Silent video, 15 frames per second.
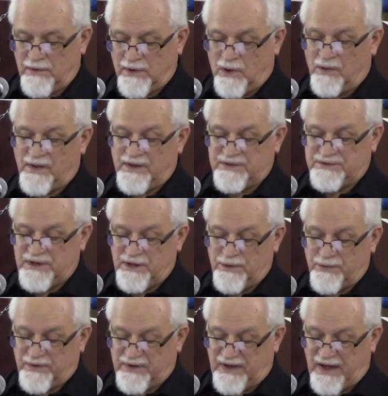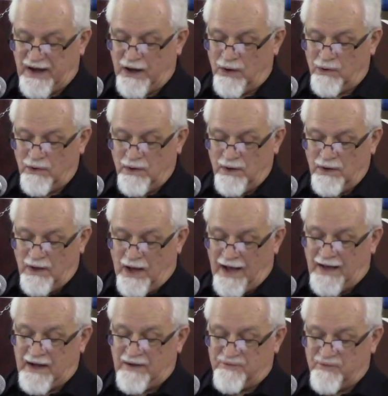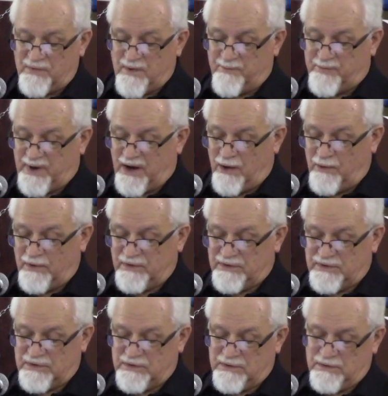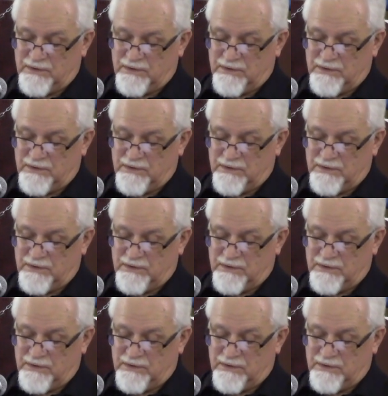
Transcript: Call that gender care hide it from the parents.